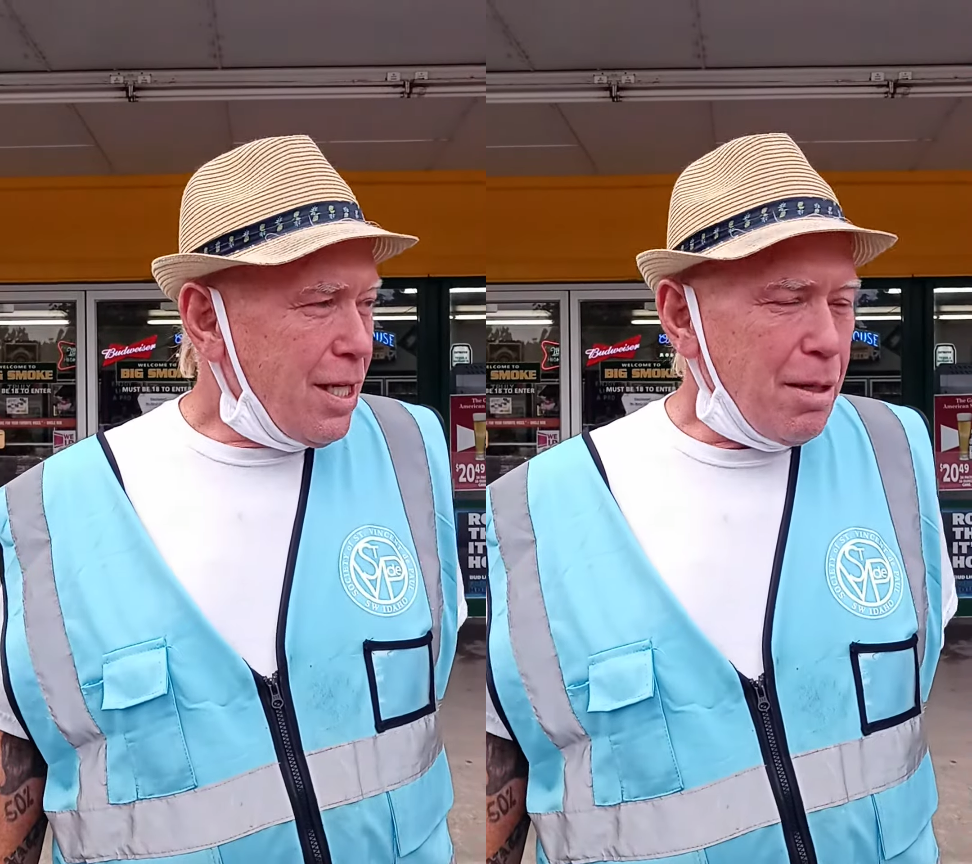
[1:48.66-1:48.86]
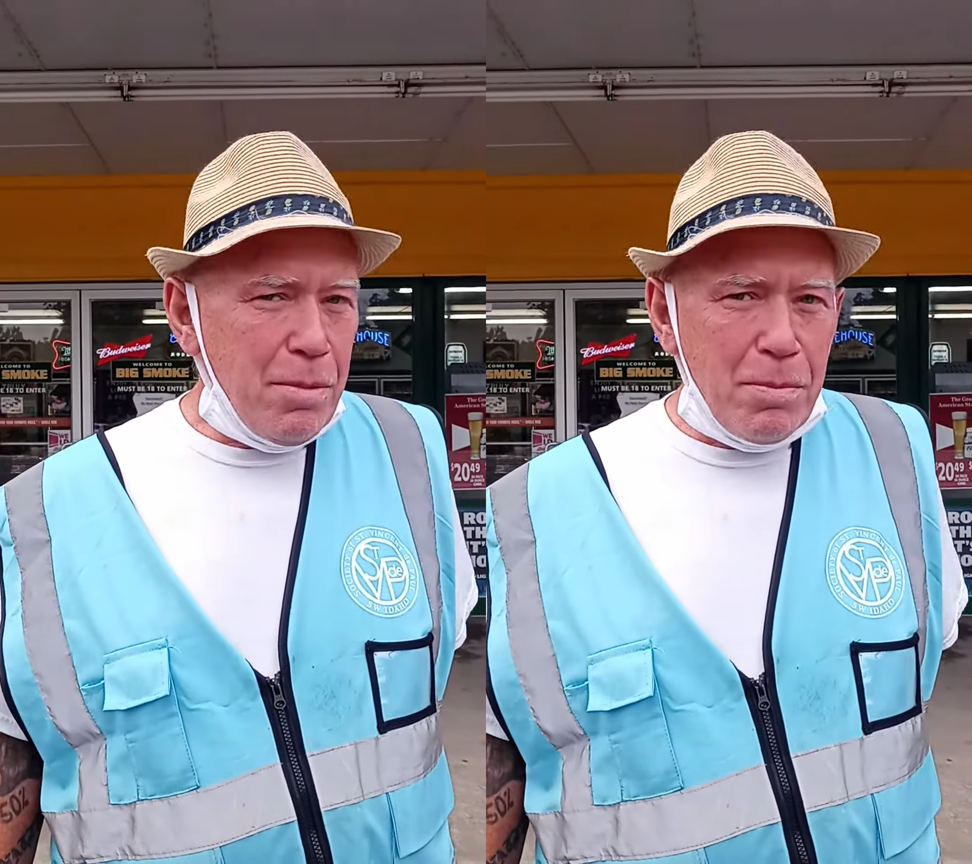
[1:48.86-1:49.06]

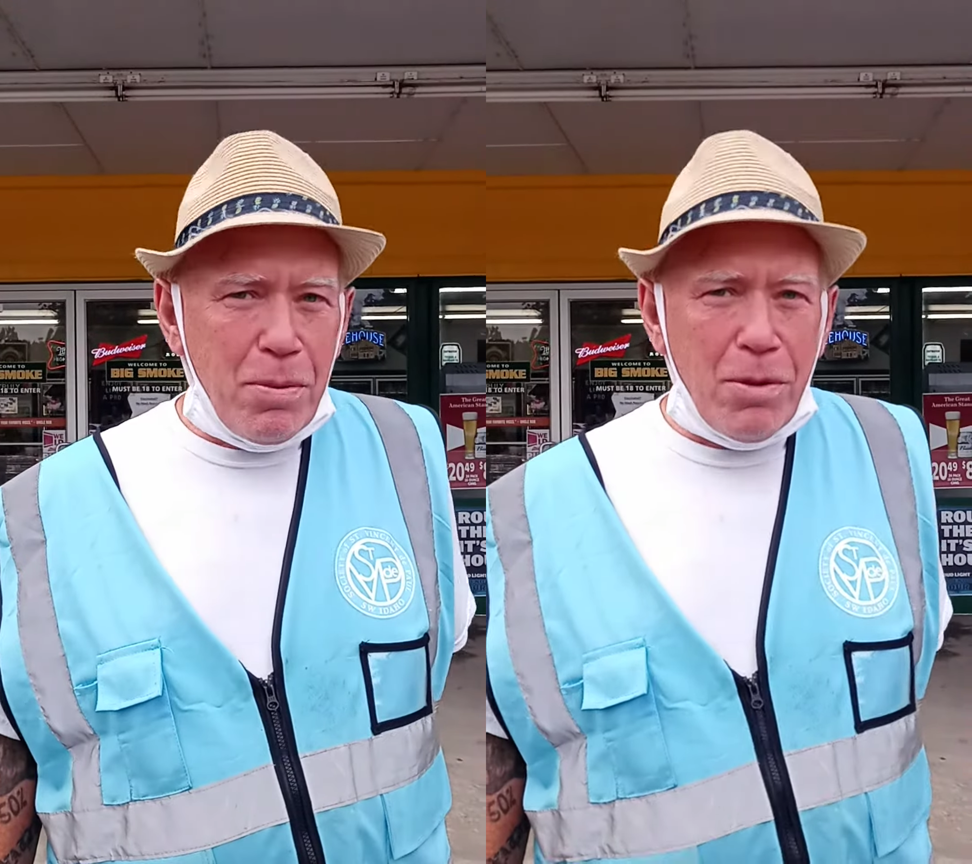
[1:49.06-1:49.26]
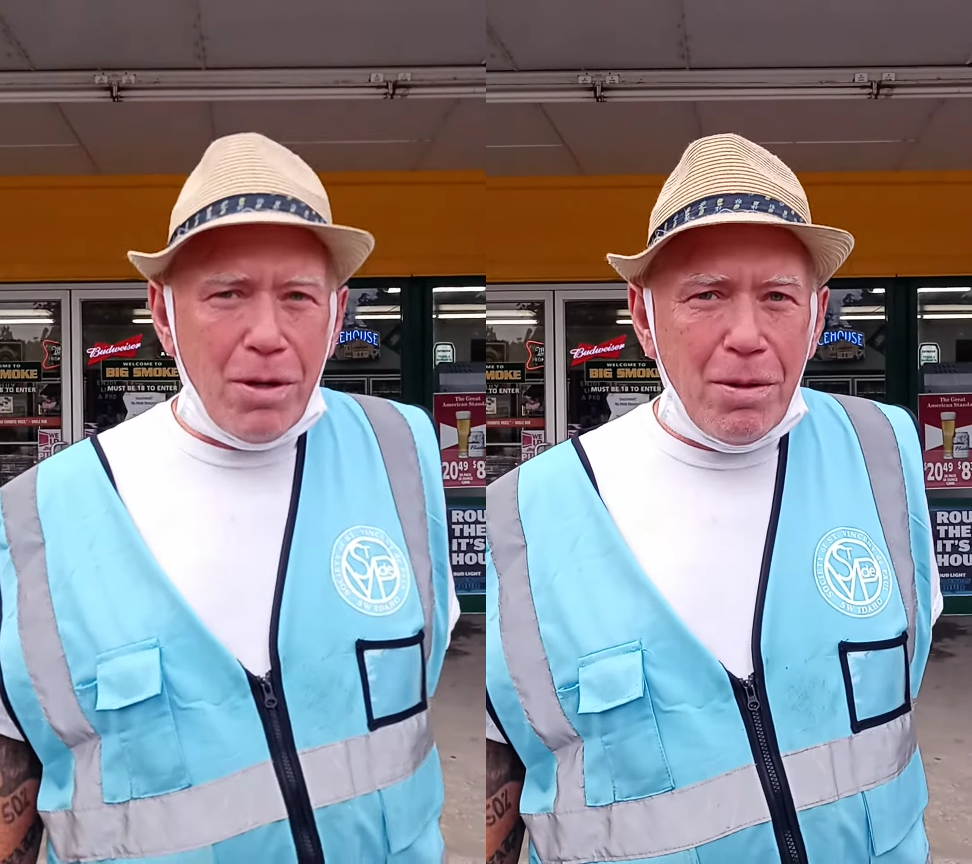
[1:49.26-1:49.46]
Me
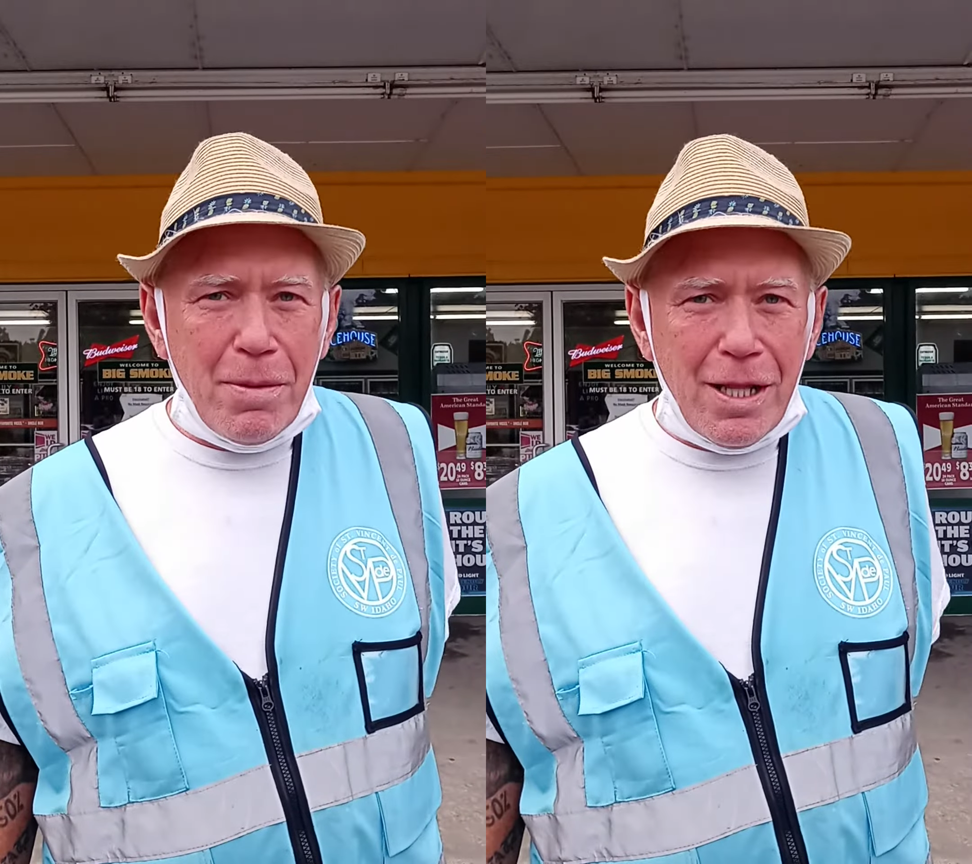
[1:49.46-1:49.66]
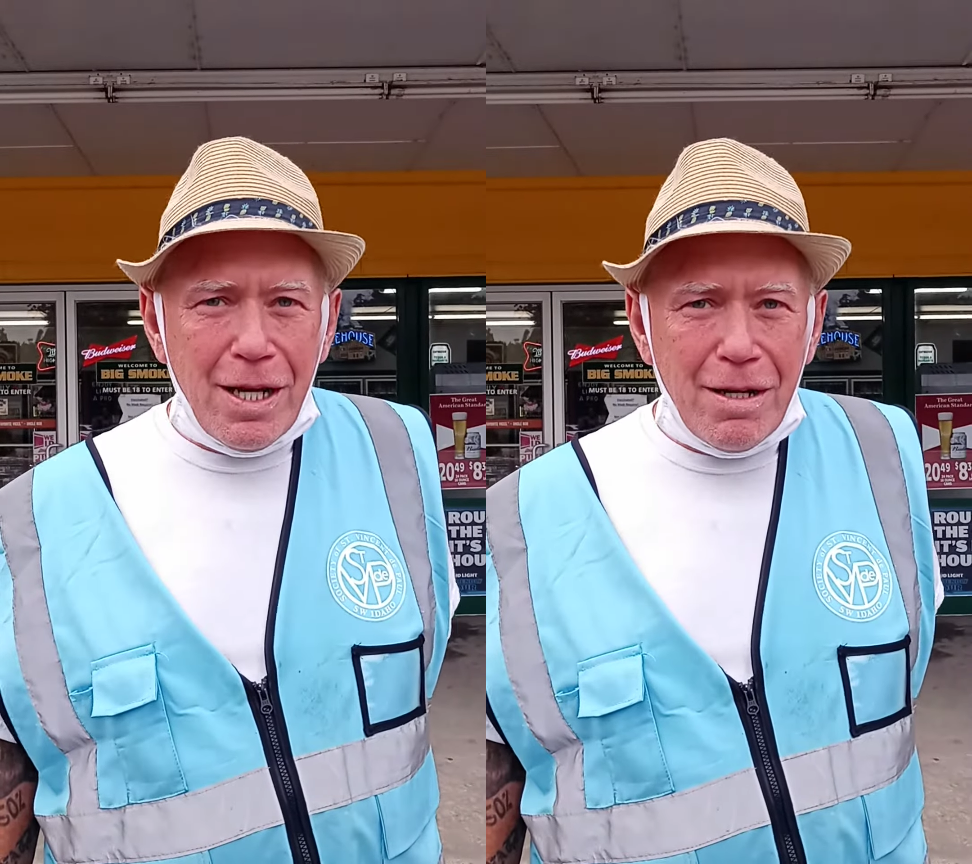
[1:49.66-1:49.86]
too.
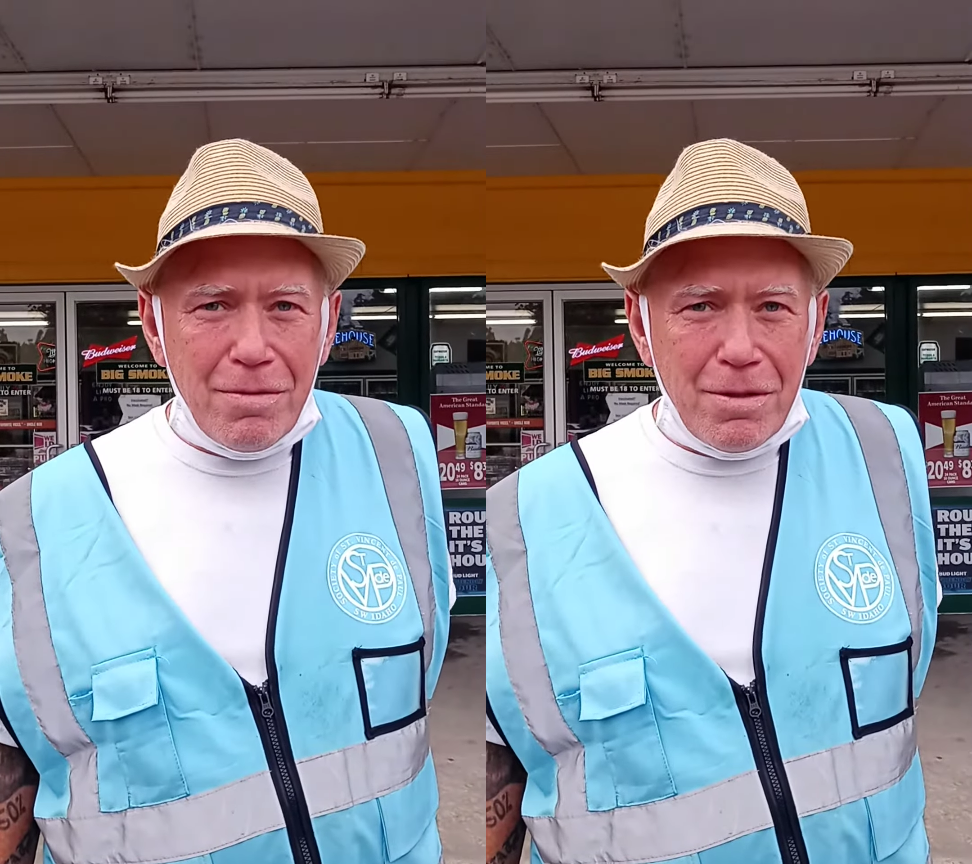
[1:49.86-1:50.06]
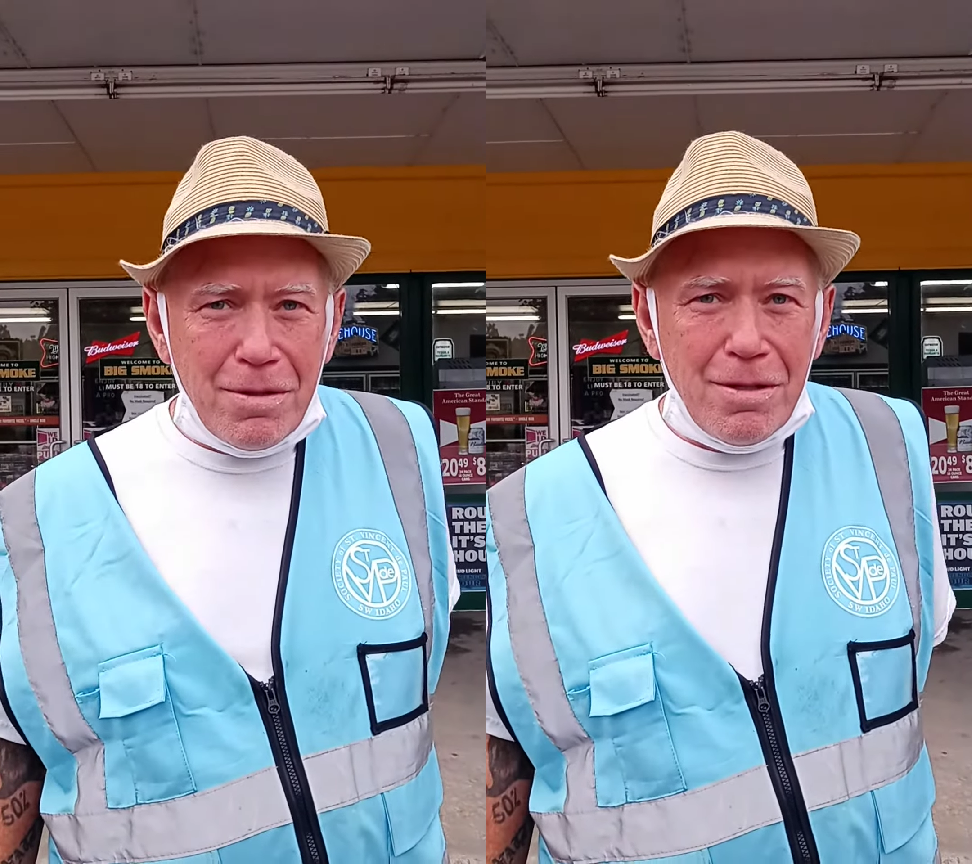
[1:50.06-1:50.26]
Life,
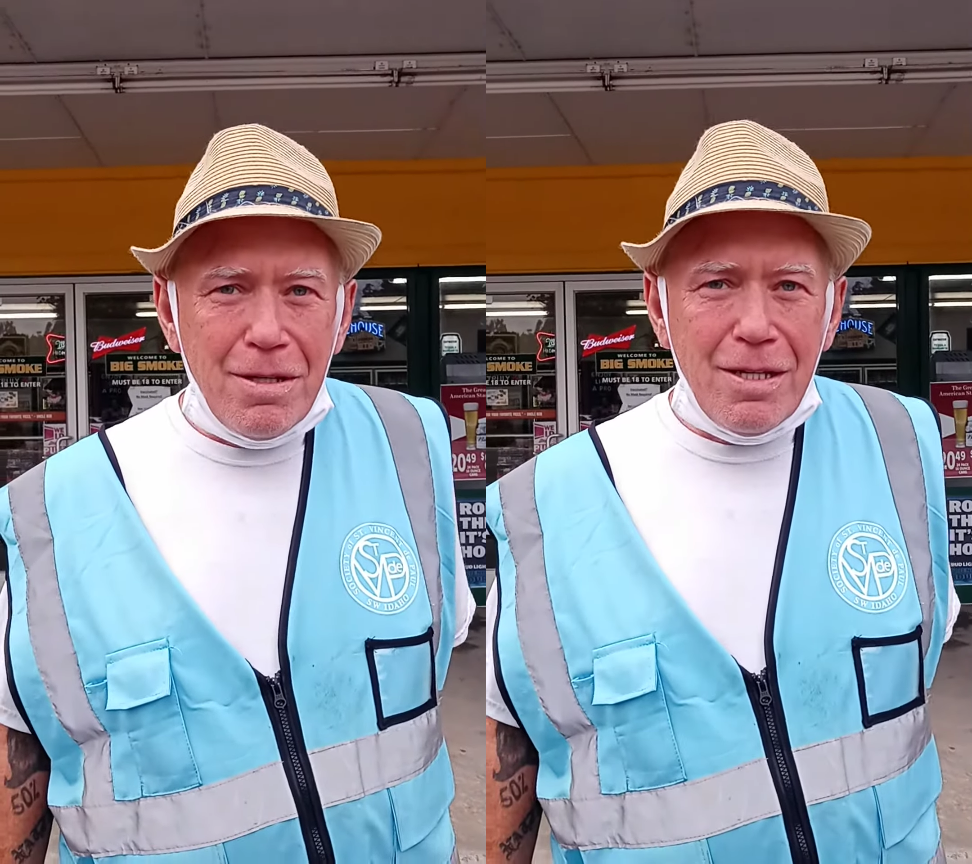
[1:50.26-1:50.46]
so.